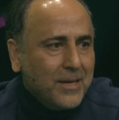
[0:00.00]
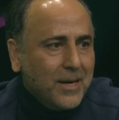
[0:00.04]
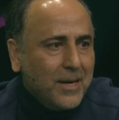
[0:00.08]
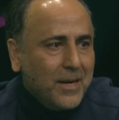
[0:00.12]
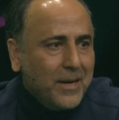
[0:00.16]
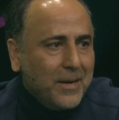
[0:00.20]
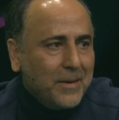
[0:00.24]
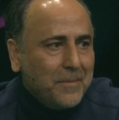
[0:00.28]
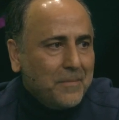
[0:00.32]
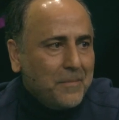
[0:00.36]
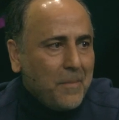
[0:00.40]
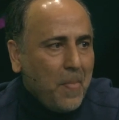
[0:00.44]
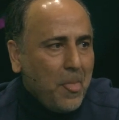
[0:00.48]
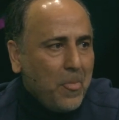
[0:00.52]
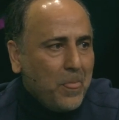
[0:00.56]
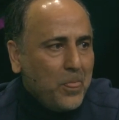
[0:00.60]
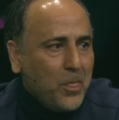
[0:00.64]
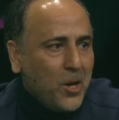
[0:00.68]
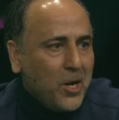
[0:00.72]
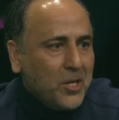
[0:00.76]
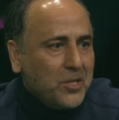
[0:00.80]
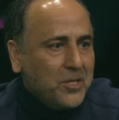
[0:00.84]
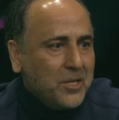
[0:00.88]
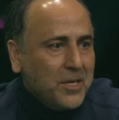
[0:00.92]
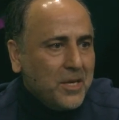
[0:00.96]
uh,
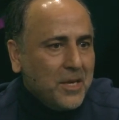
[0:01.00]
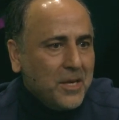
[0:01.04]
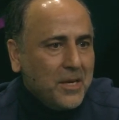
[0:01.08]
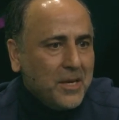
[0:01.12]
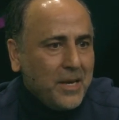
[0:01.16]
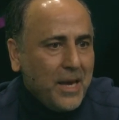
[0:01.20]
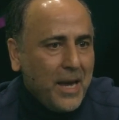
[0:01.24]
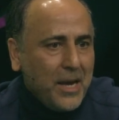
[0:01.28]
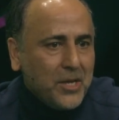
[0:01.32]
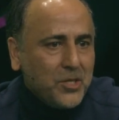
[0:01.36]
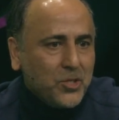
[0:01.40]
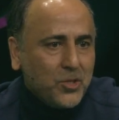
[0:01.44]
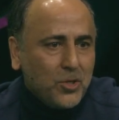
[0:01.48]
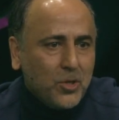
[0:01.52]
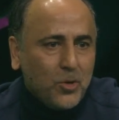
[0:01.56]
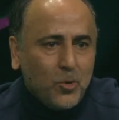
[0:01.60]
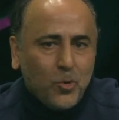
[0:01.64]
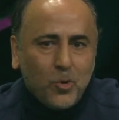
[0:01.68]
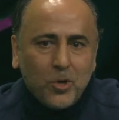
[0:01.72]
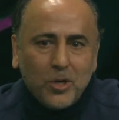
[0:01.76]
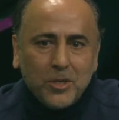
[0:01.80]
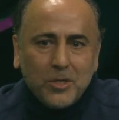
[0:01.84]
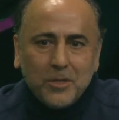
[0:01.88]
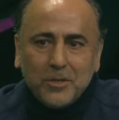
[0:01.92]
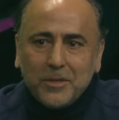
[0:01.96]
nothing
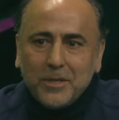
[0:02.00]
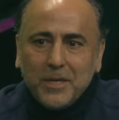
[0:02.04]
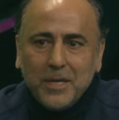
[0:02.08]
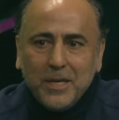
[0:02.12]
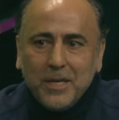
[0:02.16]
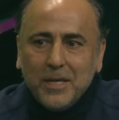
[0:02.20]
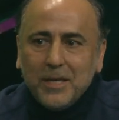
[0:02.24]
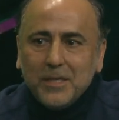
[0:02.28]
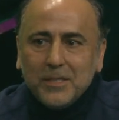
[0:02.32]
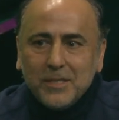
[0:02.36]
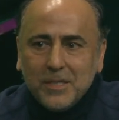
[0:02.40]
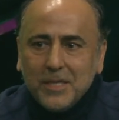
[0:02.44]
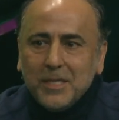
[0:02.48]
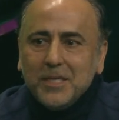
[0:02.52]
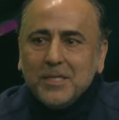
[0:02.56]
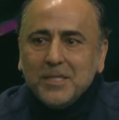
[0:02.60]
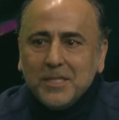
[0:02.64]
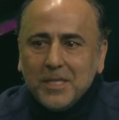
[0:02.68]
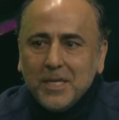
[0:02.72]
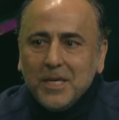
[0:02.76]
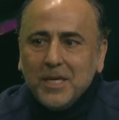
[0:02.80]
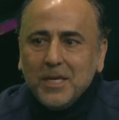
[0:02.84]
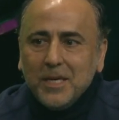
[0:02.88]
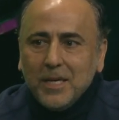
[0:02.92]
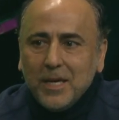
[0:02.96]
extraordinary is
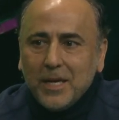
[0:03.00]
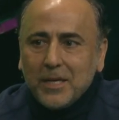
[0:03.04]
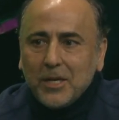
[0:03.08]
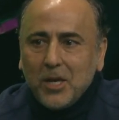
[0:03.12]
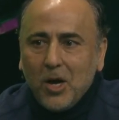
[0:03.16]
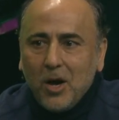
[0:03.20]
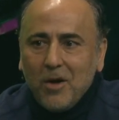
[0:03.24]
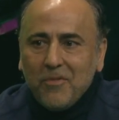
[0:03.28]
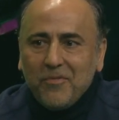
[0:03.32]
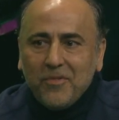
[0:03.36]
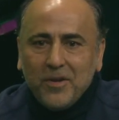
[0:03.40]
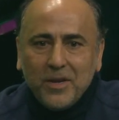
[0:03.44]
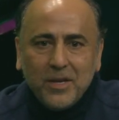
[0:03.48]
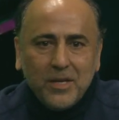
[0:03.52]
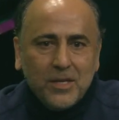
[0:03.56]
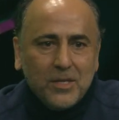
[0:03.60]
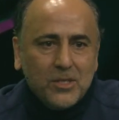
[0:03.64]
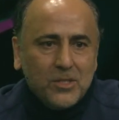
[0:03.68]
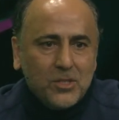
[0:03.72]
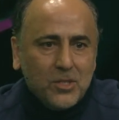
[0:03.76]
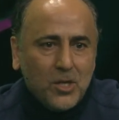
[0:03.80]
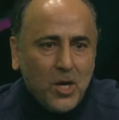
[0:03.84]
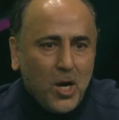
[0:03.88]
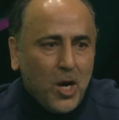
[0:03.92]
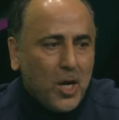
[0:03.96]
easy and often
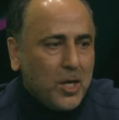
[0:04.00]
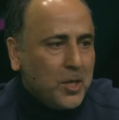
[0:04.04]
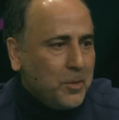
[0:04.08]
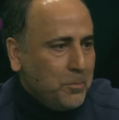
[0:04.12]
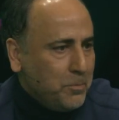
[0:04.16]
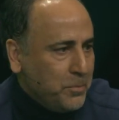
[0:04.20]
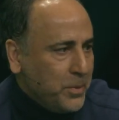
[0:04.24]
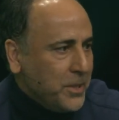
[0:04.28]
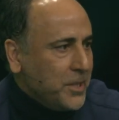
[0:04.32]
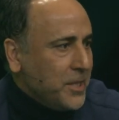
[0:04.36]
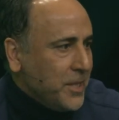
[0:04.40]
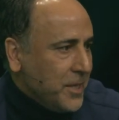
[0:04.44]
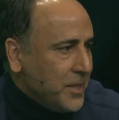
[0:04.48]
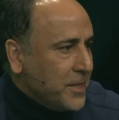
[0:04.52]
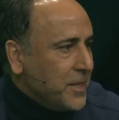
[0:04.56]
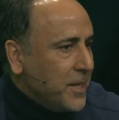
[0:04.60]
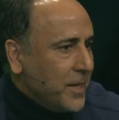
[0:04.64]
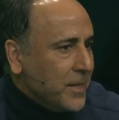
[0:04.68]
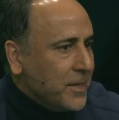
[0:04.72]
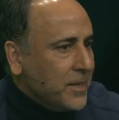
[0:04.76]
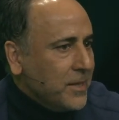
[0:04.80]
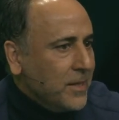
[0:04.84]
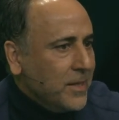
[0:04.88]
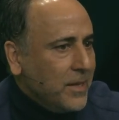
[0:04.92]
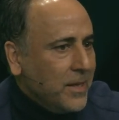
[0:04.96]
is
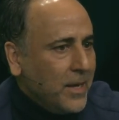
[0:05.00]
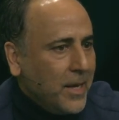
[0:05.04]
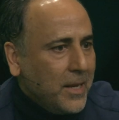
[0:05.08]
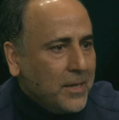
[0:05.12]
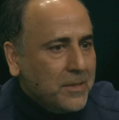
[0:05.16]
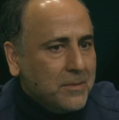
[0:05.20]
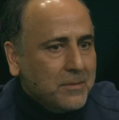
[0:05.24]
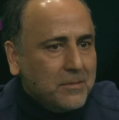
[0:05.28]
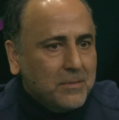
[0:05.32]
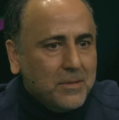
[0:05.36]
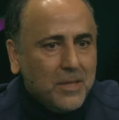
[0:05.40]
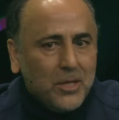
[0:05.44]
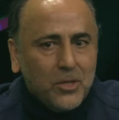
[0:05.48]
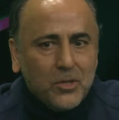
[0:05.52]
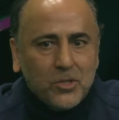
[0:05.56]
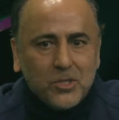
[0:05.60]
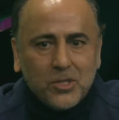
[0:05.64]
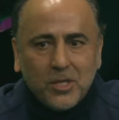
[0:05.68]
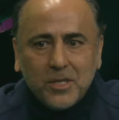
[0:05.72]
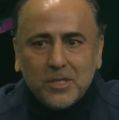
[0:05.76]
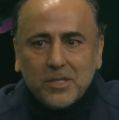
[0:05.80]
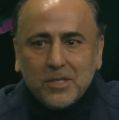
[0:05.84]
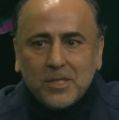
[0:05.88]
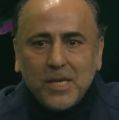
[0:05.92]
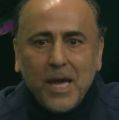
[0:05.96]
unpredicted. And you know,
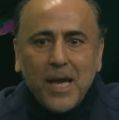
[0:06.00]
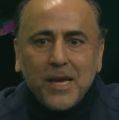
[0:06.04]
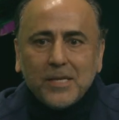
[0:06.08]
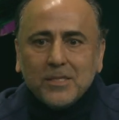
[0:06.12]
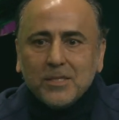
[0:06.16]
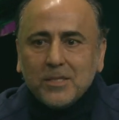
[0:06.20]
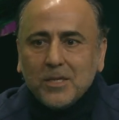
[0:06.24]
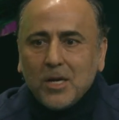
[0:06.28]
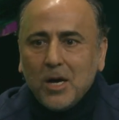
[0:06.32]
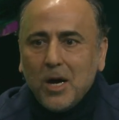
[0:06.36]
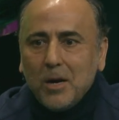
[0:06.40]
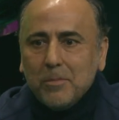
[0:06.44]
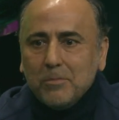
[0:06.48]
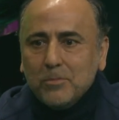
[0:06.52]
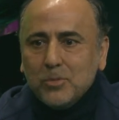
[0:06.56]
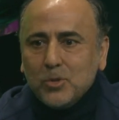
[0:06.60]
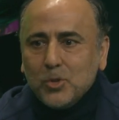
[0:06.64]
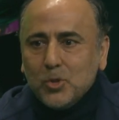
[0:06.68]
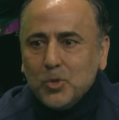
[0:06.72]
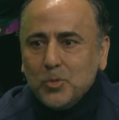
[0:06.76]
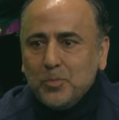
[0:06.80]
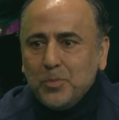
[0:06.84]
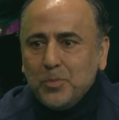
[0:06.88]
success comes to